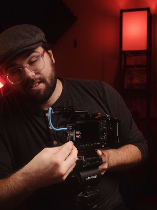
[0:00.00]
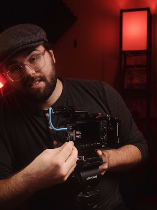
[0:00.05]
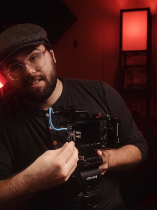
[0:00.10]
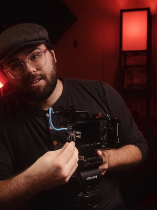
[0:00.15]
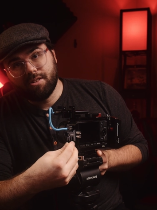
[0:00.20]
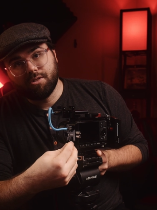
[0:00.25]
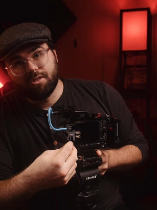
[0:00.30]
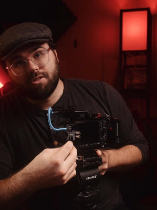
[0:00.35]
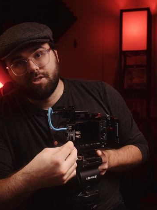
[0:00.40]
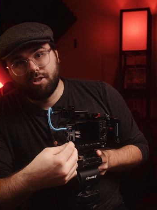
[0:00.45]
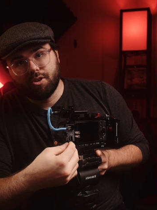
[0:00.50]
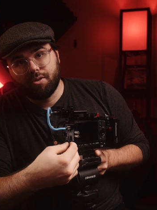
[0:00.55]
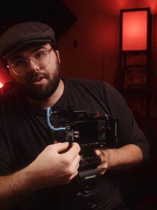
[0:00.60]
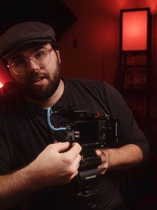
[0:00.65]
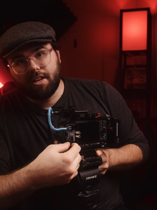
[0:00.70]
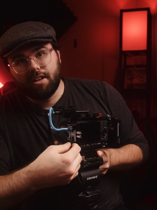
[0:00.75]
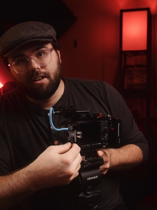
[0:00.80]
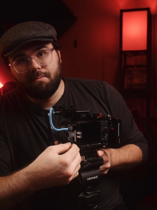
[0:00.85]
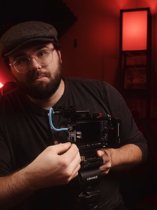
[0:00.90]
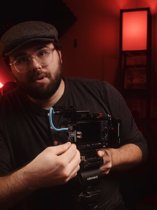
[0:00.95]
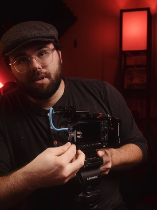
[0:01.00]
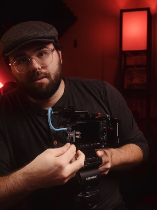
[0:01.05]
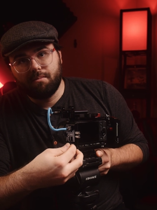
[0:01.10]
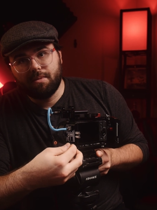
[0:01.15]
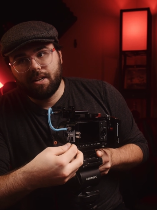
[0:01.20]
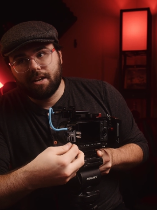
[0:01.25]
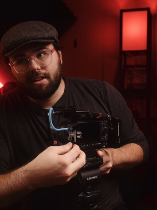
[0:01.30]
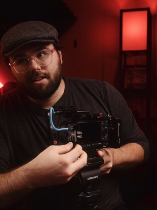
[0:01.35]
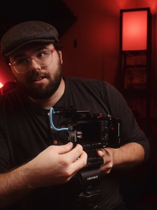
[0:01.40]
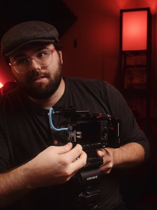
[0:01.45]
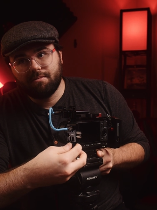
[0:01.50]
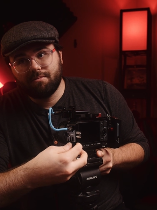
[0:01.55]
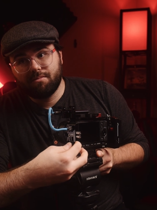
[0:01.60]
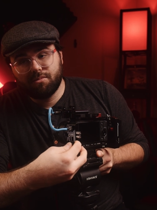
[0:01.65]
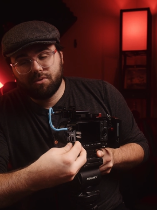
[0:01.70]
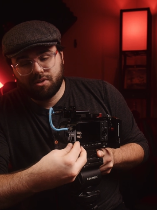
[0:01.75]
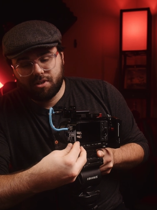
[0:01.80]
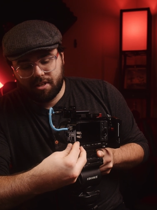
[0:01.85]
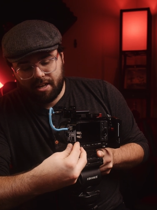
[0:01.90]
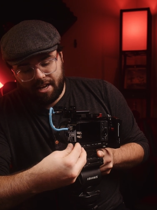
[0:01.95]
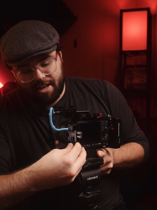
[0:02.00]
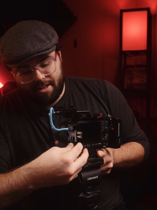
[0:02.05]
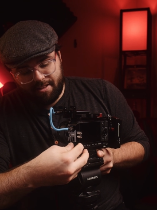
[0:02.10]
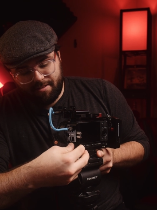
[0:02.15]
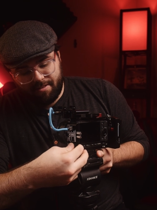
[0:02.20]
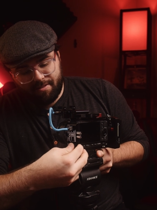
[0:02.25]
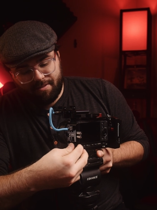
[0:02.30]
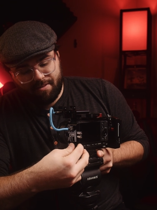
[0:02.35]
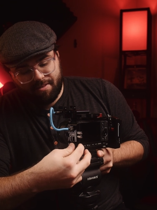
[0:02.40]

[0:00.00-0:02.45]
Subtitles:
There's a joke here, but I'm not gonna say it.